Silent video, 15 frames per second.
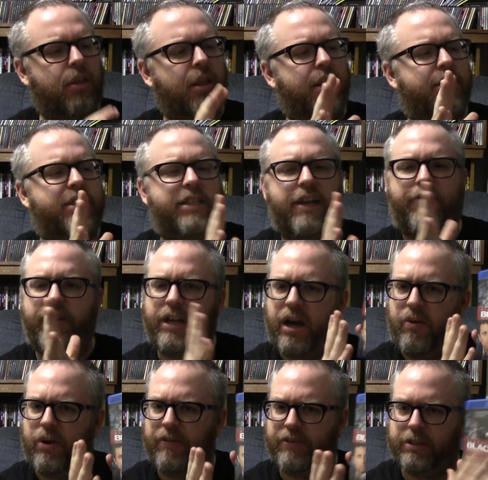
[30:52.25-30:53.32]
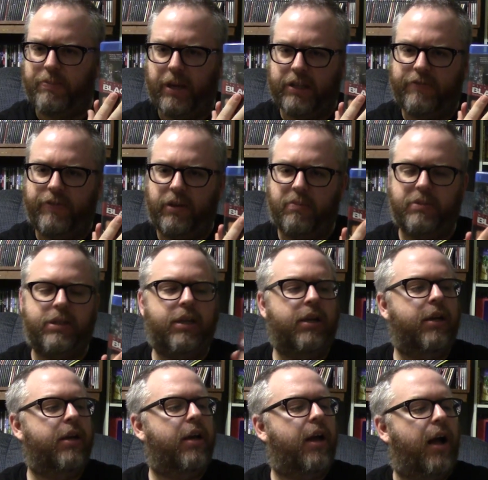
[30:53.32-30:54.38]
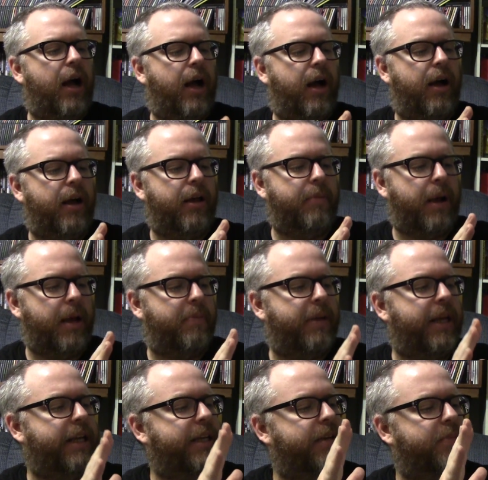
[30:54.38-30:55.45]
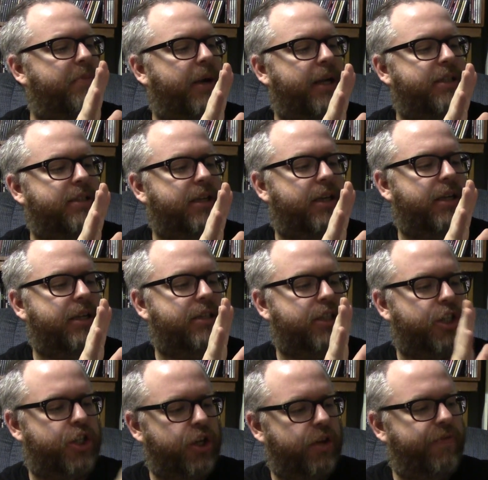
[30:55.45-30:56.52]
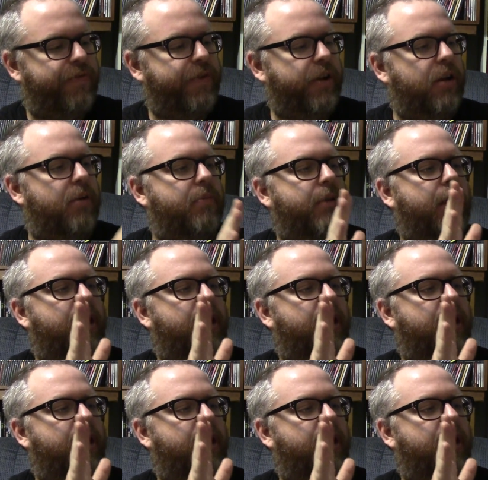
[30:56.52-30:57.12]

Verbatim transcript: This is definitely not one of his best films, uh, in my opinion, but uh, it is a good film,